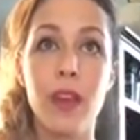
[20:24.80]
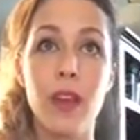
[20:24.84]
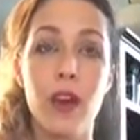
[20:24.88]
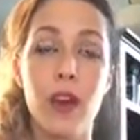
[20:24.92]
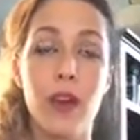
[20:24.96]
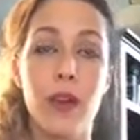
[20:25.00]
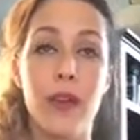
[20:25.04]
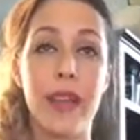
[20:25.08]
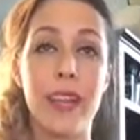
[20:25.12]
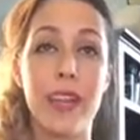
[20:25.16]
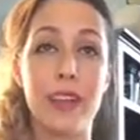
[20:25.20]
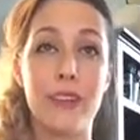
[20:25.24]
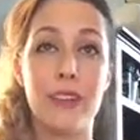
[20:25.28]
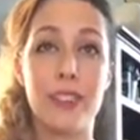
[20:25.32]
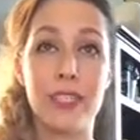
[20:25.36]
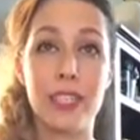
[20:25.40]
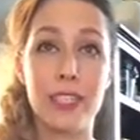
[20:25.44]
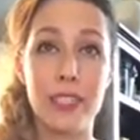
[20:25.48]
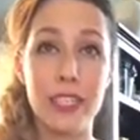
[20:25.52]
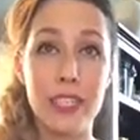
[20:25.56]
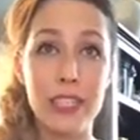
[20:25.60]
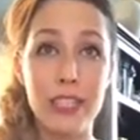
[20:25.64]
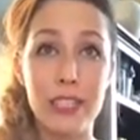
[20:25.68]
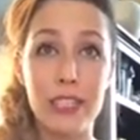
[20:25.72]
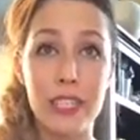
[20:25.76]
Okay, now
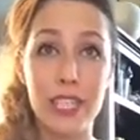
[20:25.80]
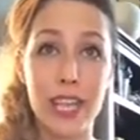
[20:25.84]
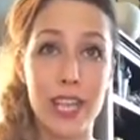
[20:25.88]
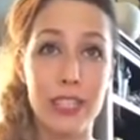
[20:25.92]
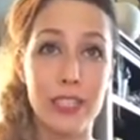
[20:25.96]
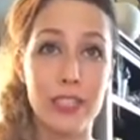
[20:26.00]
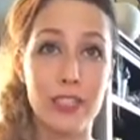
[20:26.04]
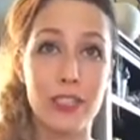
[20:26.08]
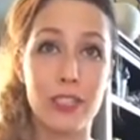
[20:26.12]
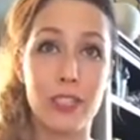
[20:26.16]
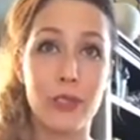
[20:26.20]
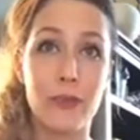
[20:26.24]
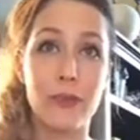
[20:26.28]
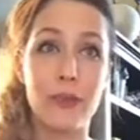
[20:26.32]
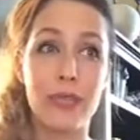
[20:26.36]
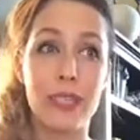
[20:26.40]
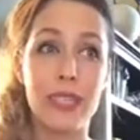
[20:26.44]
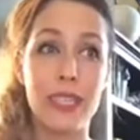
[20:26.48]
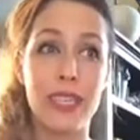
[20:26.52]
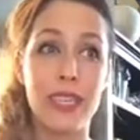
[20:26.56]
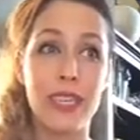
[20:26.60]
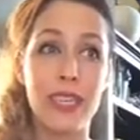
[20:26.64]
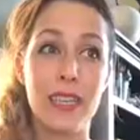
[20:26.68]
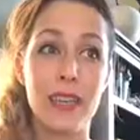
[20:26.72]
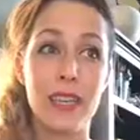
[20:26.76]
during your challenge groups,
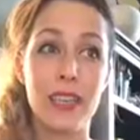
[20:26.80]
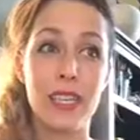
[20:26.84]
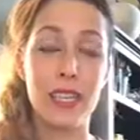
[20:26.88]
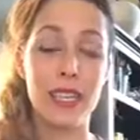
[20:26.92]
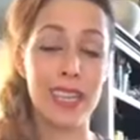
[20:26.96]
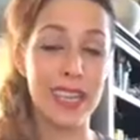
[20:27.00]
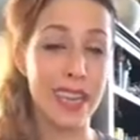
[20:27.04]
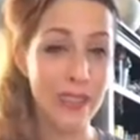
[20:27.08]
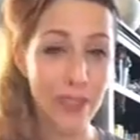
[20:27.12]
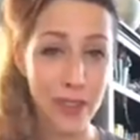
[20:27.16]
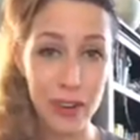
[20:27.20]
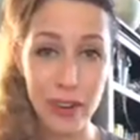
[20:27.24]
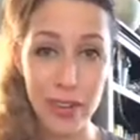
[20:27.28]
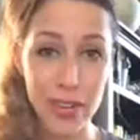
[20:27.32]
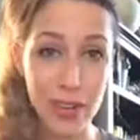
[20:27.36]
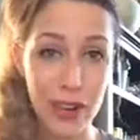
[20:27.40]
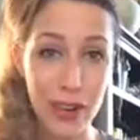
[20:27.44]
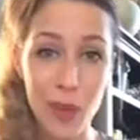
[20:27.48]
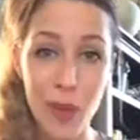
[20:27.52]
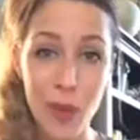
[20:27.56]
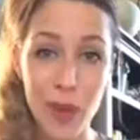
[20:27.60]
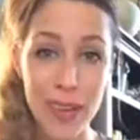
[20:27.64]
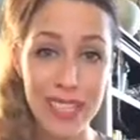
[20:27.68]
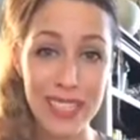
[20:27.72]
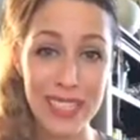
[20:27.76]
you
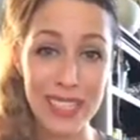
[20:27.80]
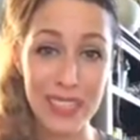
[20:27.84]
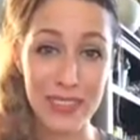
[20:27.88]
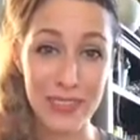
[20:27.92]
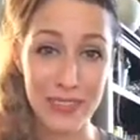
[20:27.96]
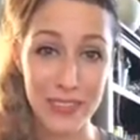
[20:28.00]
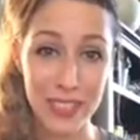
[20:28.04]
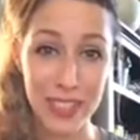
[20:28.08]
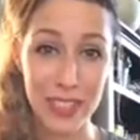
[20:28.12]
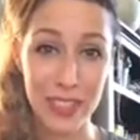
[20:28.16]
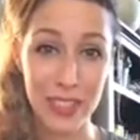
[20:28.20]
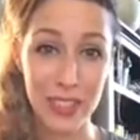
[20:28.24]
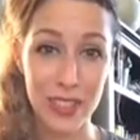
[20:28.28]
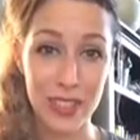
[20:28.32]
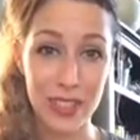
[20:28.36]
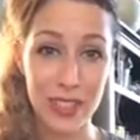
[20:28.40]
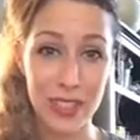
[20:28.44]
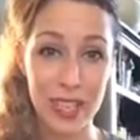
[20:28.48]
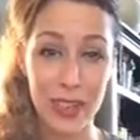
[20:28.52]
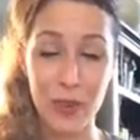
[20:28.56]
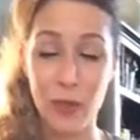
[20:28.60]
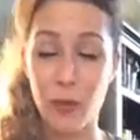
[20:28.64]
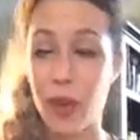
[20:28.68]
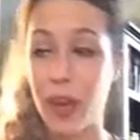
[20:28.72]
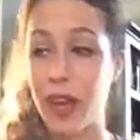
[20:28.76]
don't want it to fizzle.
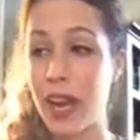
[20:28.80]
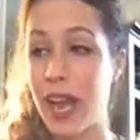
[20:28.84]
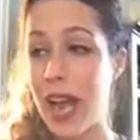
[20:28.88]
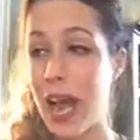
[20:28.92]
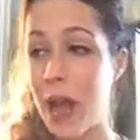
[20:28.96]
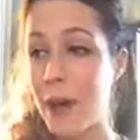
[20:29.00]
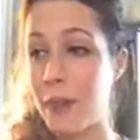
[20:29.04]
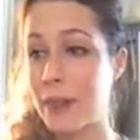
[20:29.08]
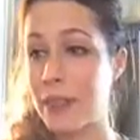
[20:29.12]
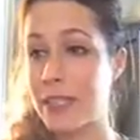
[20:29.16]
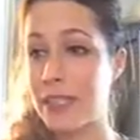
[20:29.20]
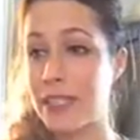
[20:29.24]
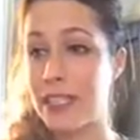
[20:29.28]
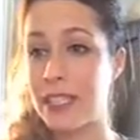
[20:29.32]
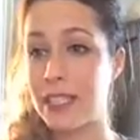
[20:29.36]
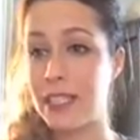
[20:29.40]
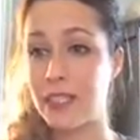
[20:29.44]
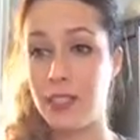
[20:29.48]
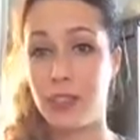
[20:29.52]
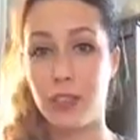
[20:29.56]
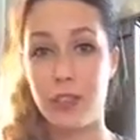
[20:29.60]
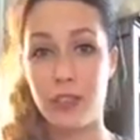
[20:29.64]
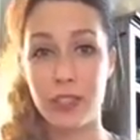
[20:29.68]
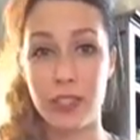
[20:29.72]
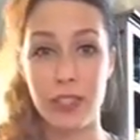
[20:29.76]
And what happens is
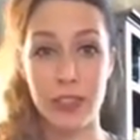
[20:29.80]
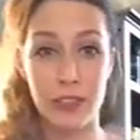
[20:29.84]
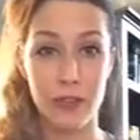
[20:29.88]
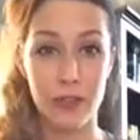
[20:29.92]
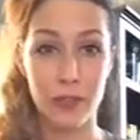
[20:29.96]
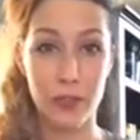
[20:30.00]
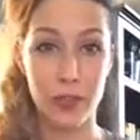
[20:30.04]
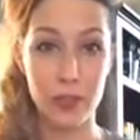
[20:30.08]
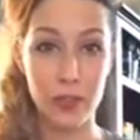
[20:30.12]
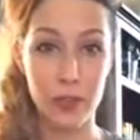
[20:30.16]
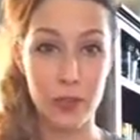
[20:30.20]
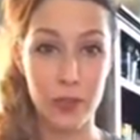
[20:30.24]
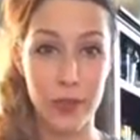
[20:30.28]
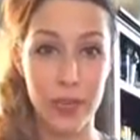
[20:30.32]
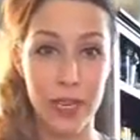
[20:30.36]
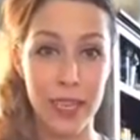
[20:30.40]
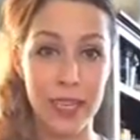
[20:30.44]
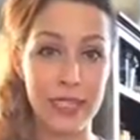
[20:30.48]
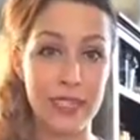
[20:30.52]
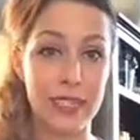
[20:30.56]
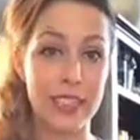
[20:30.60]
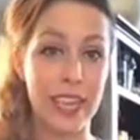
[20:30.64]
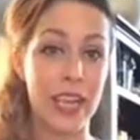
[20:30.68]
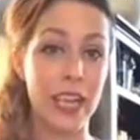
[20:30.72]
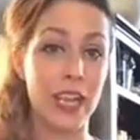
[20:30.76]
usually the first week
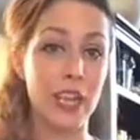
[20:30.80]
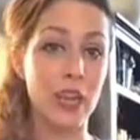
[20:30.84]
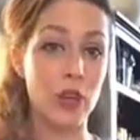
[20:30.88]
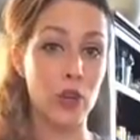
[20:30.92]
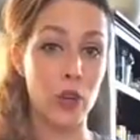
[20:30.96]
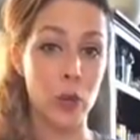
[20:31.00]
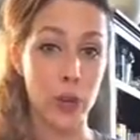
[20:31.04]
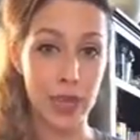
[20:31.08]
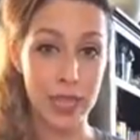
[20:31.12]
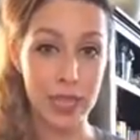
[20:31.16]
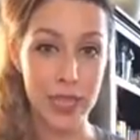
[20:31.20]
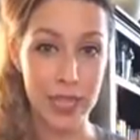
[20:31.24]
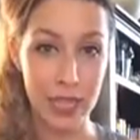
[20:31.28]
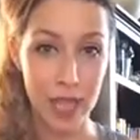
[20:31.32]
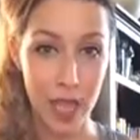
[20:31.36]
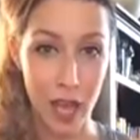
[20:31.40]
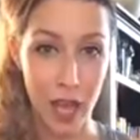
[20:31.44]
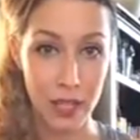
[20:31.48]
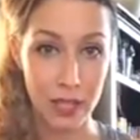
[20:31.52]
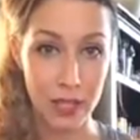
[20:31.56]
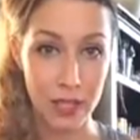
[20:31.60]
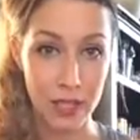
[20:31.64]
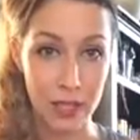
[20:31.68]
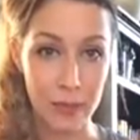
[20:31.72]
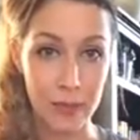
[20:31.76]
is like crazy
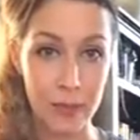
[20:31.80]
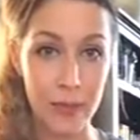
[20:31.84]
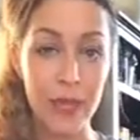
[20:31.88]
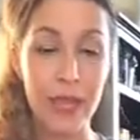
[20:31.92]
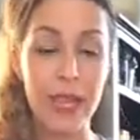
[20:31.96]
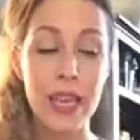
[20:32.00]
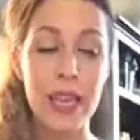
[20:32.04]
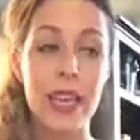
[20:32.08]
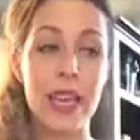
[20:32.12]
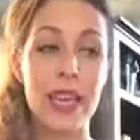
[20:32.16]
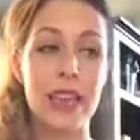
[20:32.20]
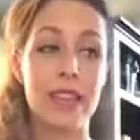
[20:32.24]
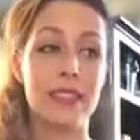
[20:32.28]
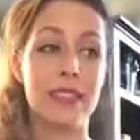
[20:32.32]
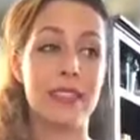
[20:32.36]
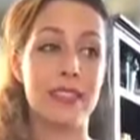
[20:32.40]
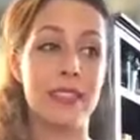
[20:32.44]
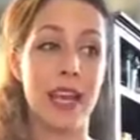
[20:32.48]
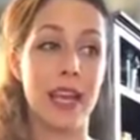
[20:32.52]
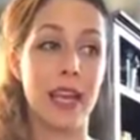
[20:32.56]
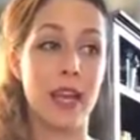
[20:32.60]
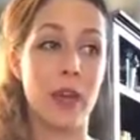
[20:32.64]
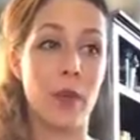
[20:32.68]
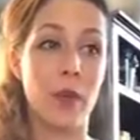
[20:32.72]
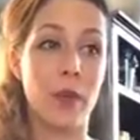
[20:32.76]
awesome. The
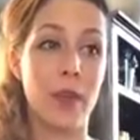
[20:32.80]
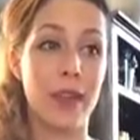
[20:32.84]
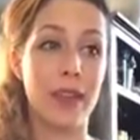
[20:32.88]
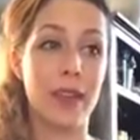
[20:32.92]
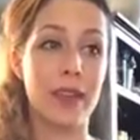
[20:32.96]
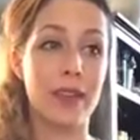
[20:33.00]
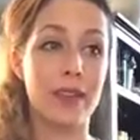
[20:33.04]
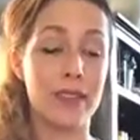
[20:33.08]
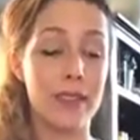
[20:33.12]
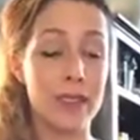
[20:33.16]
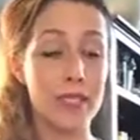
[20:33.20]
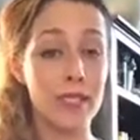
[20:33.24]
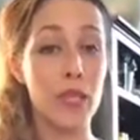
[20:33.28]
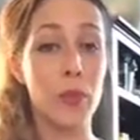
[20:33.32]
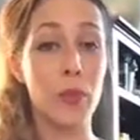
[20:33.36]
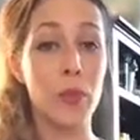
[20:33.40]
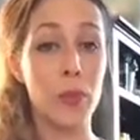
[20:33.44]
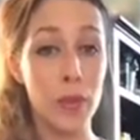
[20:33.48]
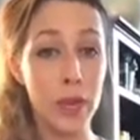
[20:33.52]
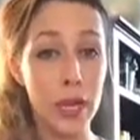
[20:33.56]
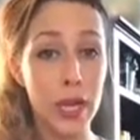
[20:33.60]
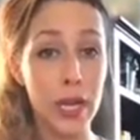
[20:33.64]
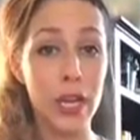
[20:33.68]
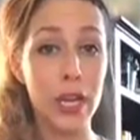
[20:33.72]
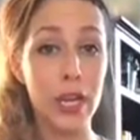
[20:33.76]
second week is still
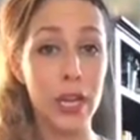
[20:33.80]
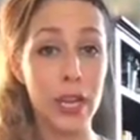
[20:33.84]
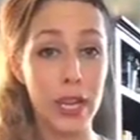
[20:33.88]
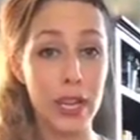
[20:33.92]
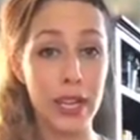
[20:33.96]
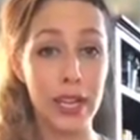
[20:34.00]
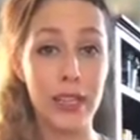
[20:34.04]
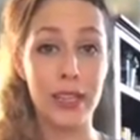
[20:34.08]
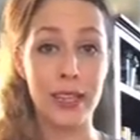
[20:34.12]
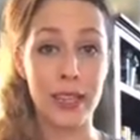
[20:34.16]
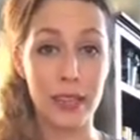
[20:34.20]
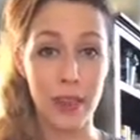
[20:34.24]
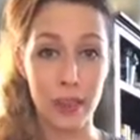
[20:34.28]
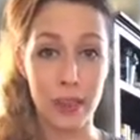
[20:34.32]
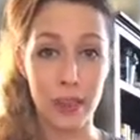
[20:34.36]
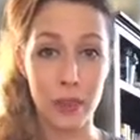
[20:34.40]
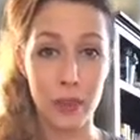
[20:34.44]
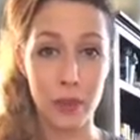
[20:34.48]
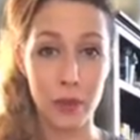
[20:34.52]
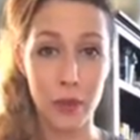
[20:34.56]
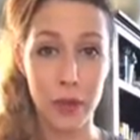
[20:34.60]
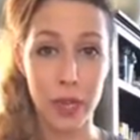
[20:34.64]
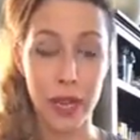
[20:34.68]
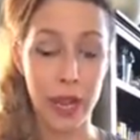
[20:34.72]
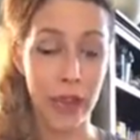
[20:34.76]
pretty good. And then the
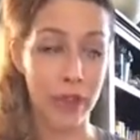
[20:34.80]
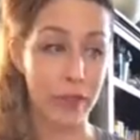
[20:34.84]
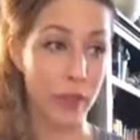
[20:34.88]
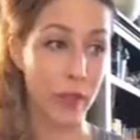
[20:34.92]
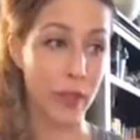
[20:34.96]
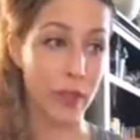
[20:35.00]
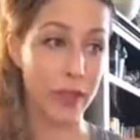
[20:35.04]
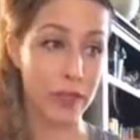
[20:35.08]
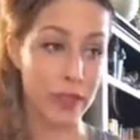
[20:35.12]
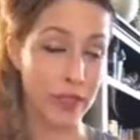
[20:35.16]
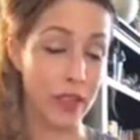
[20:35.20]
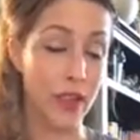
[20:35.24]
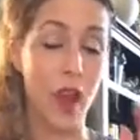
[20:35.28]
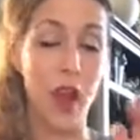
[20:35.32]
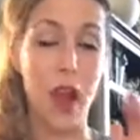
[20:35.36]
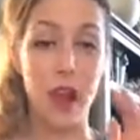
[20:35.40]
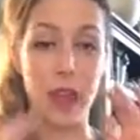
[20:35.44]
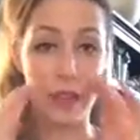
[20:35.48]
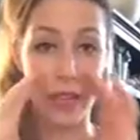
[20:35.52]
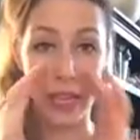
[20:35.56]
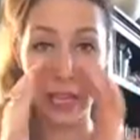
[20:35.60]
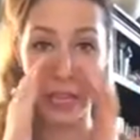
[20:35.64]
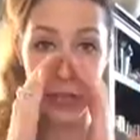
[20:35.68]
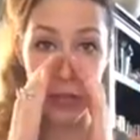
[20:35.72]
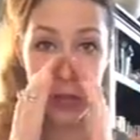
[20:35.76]
third week, everyone's gone.
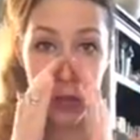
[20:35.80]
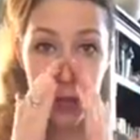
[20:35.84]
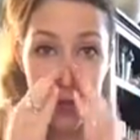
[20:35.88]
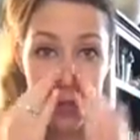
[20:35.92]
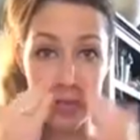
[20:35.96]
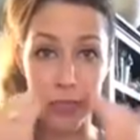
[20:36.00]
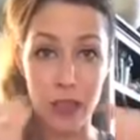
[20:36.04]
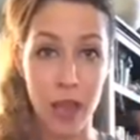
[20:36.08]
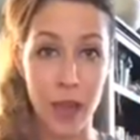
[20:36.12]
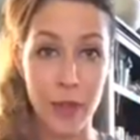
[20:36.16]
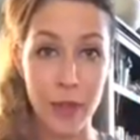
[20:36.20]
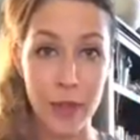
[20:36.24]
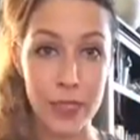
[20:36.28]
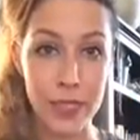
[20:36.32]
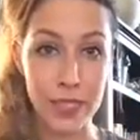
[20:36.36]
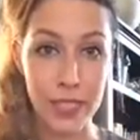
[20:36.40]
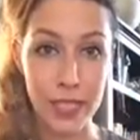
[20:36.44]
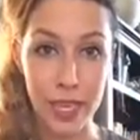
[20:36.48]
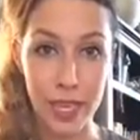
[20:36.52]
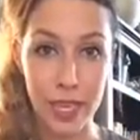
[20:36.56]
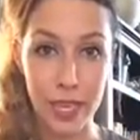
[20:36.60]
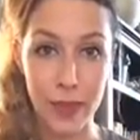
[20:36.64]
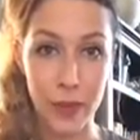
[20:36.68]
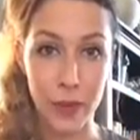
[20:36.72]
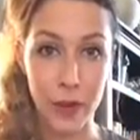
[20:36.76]
Like nobody's commenting
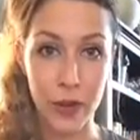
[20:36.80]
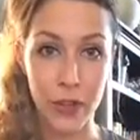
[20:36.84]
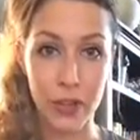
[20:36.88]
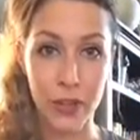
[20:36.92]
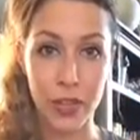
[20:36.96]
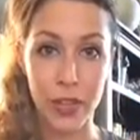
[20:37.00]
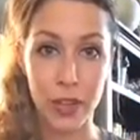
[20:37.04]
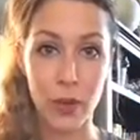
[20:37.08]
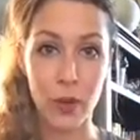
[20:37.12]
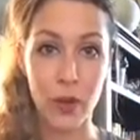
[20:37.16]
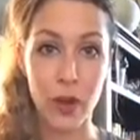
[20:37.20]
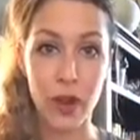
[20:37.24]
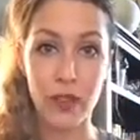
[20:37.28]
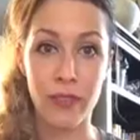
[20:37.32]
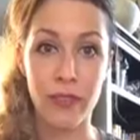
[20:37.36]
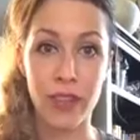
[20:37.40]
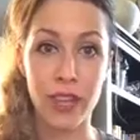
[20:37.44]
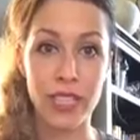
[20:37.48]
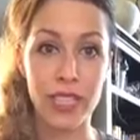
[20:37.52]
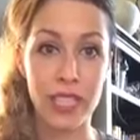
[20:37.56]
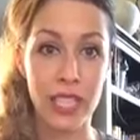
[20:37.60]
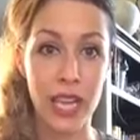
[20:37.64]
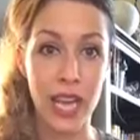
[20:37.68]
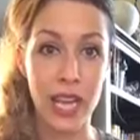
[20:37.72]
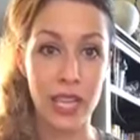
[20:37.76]
anymore. And you're like, what have I
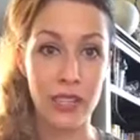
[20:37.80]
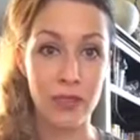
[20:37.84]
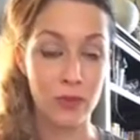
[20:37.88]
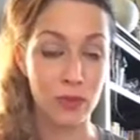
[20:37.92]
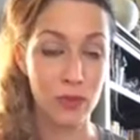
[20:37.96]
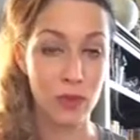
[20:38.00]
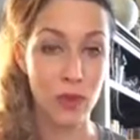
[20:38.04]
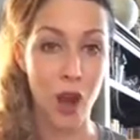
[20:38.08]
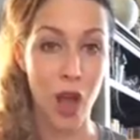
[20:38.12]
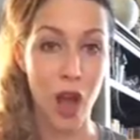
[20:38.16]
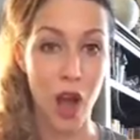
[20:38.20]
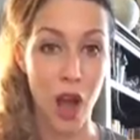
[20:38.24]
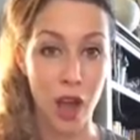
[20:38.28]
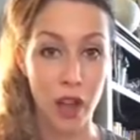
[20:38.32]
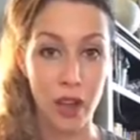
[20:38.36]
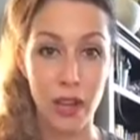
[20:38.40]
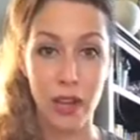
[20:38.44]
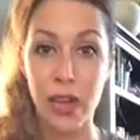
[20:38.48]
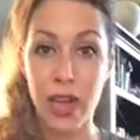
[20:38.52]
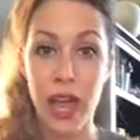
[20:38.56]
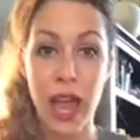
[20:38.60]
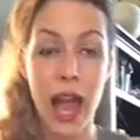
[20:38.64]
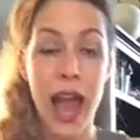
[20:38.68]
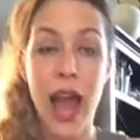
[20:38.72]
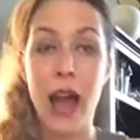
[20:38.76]
done wrong?
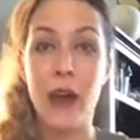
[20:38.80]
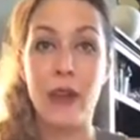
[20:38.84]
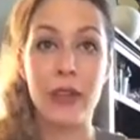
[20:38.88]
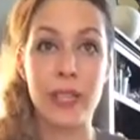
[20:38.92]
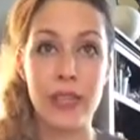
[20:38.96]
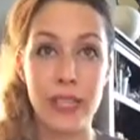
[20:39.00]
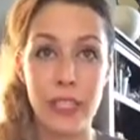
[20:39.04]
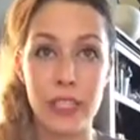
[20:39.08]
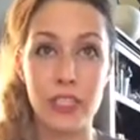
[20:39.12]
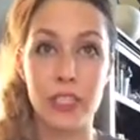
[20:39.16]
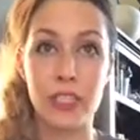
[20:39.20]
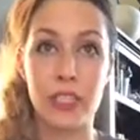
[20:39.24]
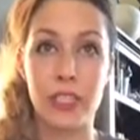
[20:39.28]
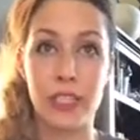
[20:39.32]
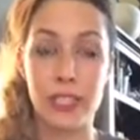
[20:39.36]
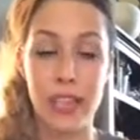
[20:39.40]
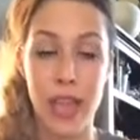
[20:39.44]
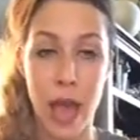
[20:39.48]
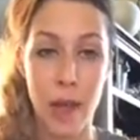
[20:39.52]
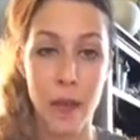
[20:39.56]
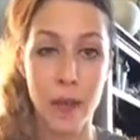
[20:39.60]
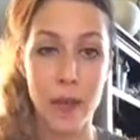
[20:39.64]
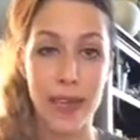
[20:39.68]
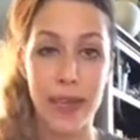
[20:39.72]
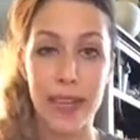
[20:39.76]
How did this just
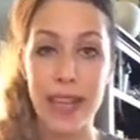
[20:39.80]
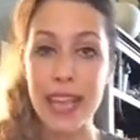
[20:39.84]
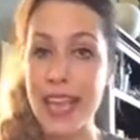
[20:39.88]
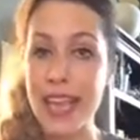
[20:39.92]
happen?